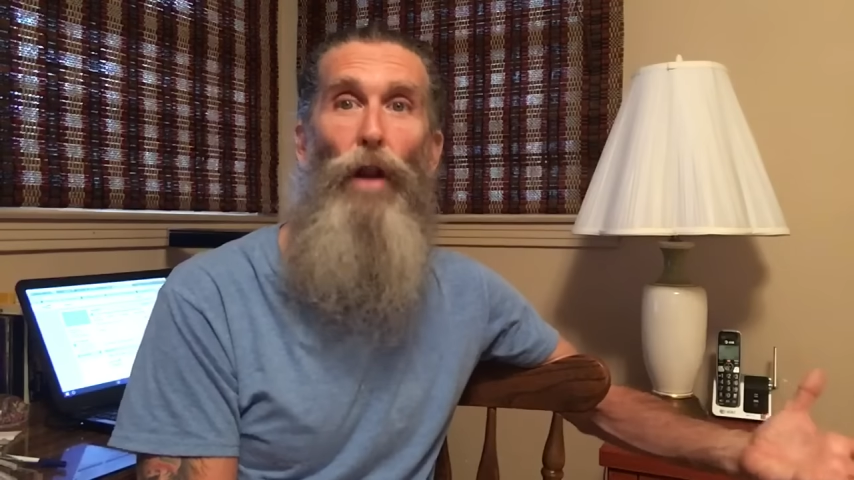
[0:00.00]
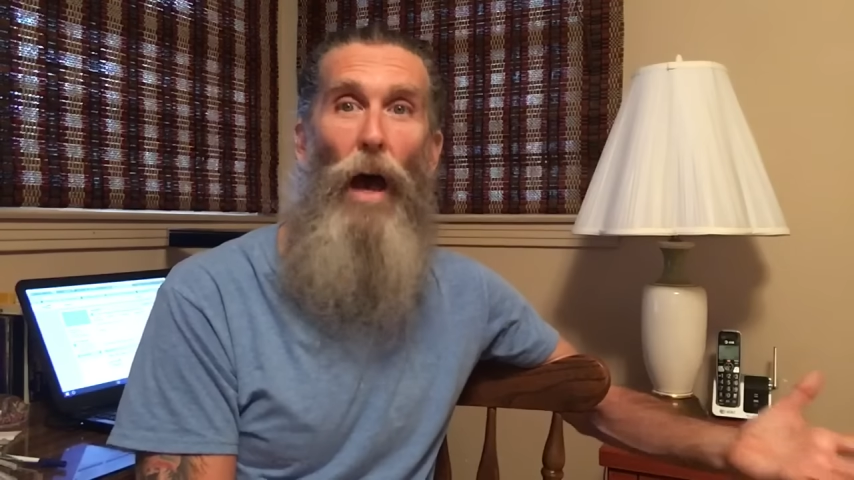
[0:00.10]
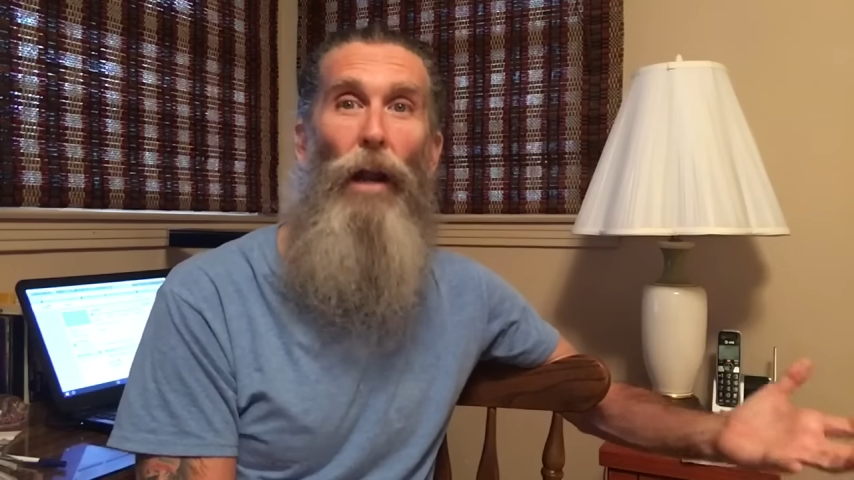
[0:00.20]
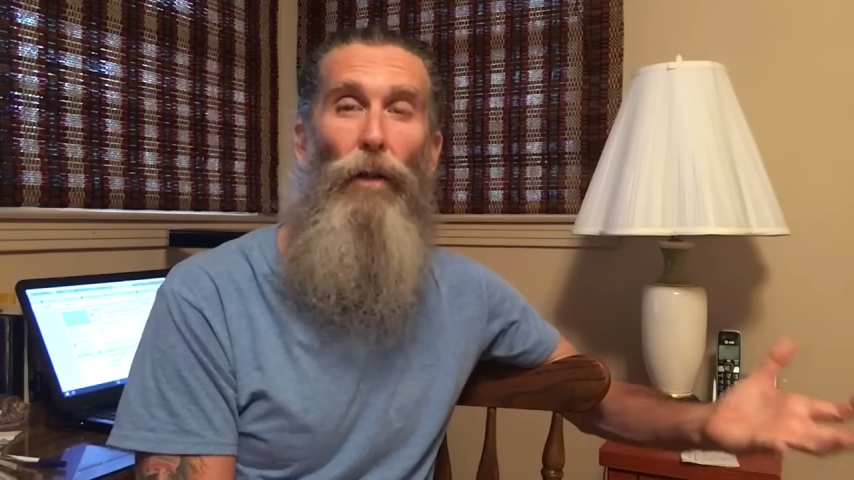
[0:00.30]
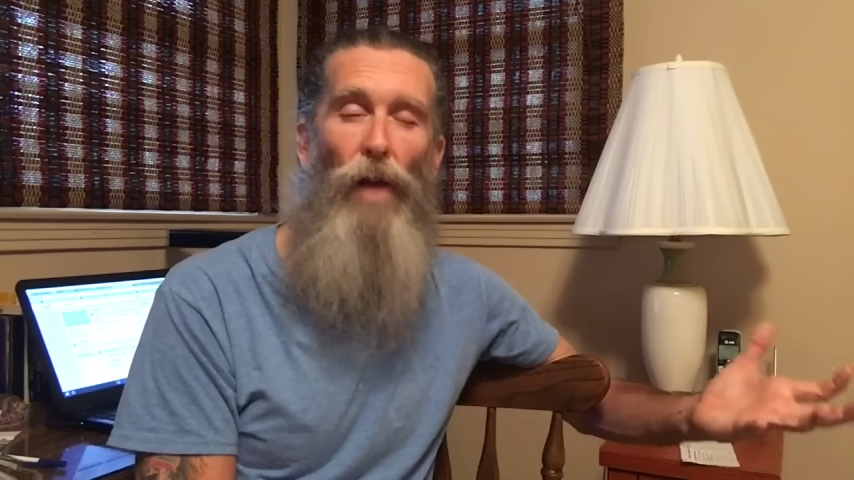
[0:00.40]

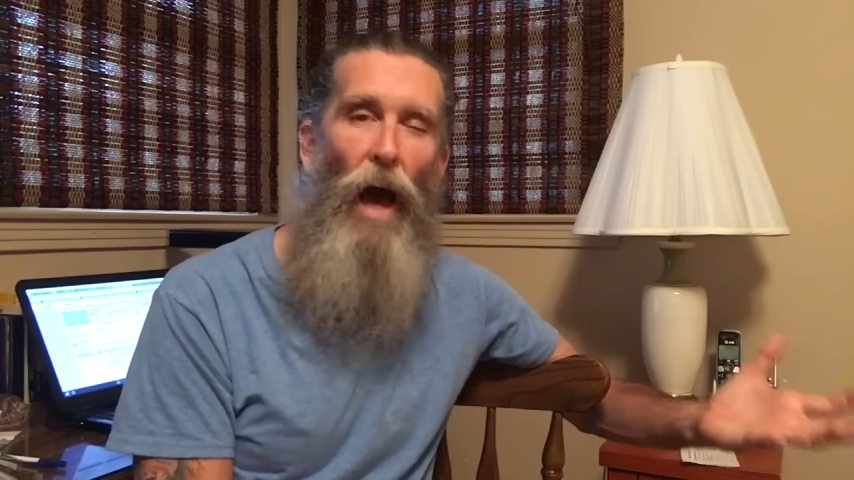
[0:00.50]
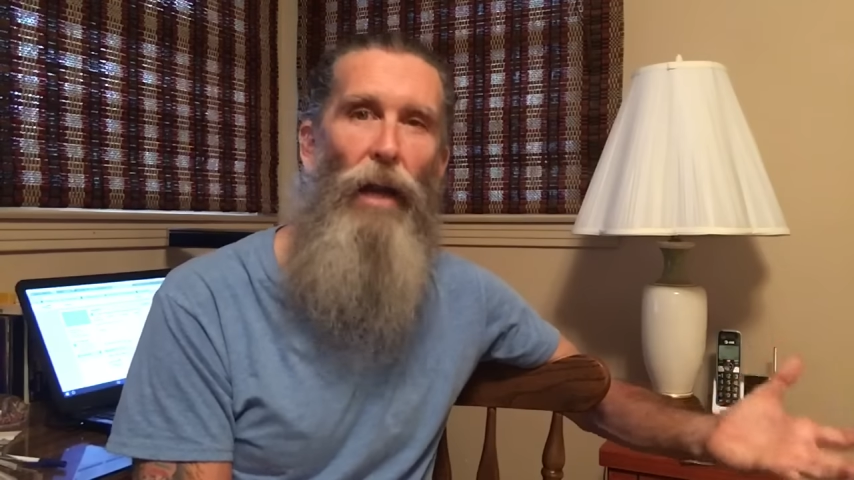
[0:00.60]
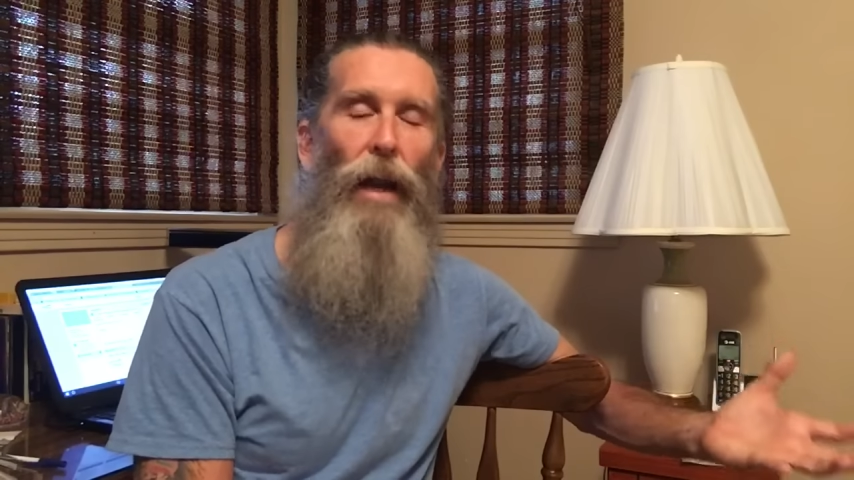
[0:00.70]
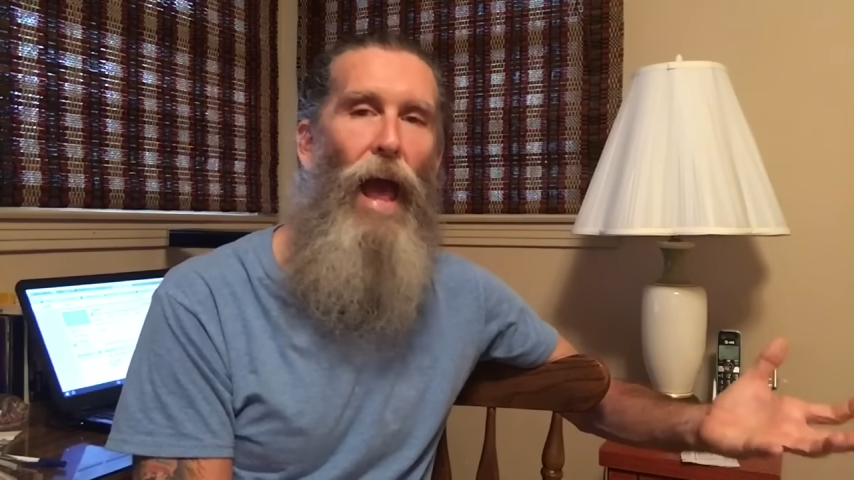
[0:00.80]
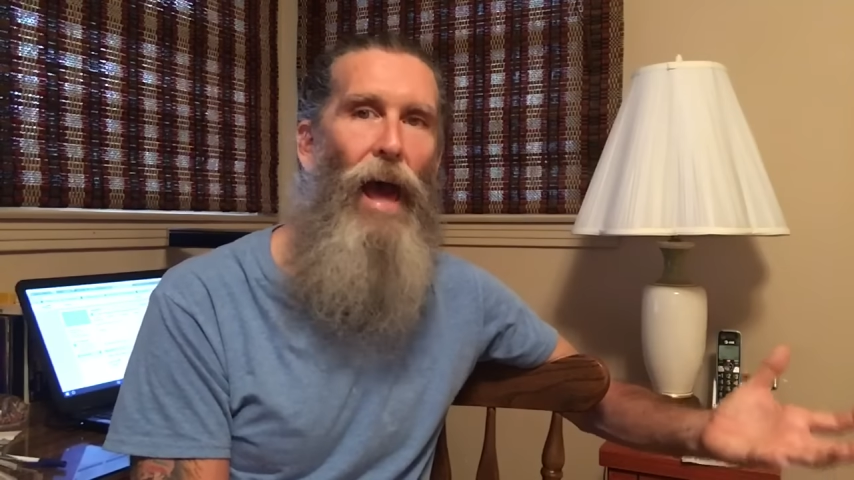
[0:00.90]
not, not
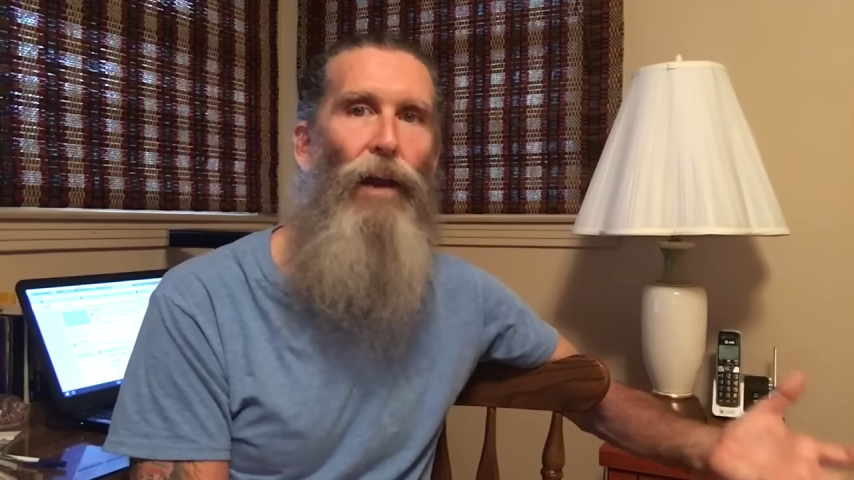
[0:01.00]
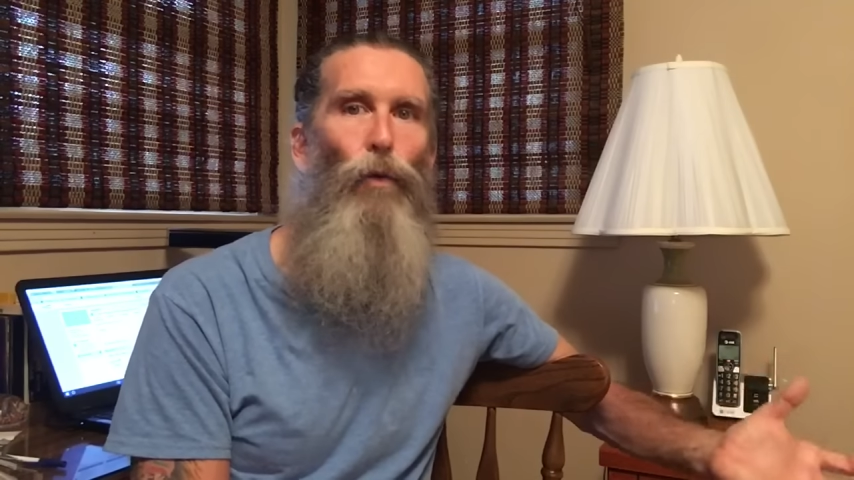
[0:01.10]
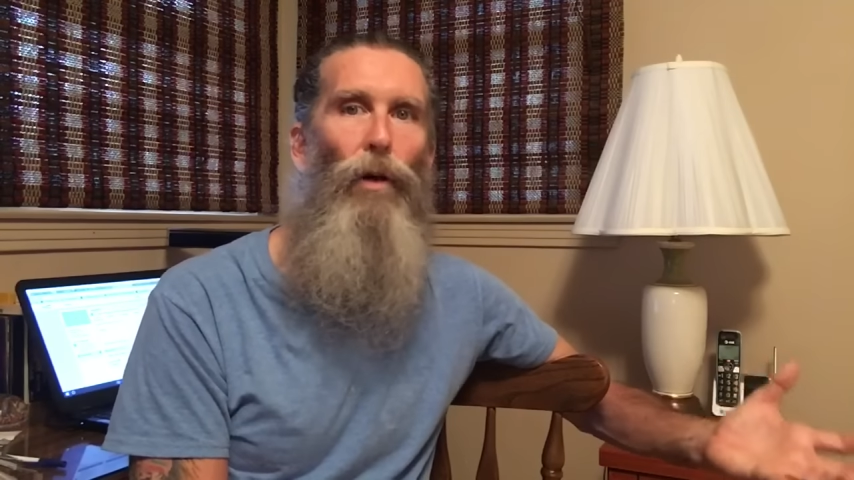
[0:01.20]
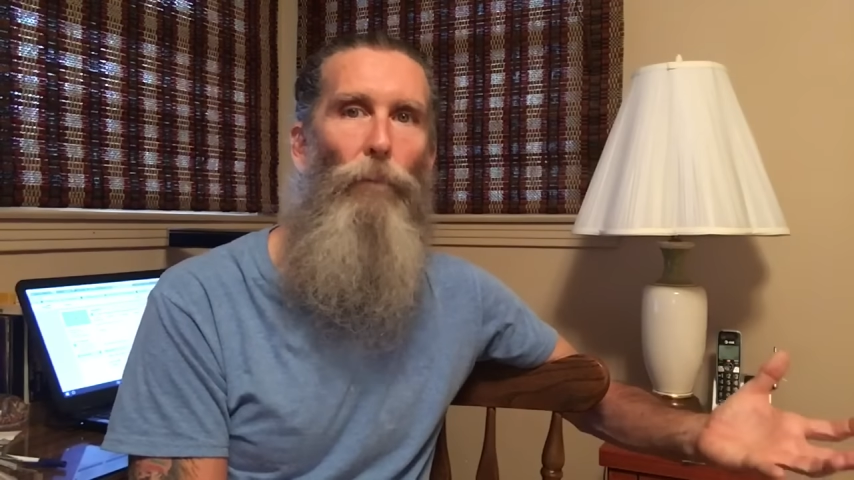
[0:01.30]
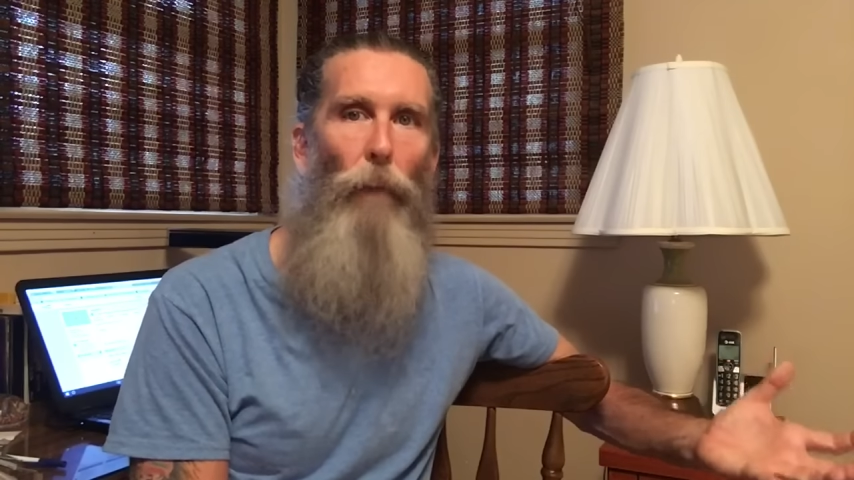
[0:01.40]
an adequate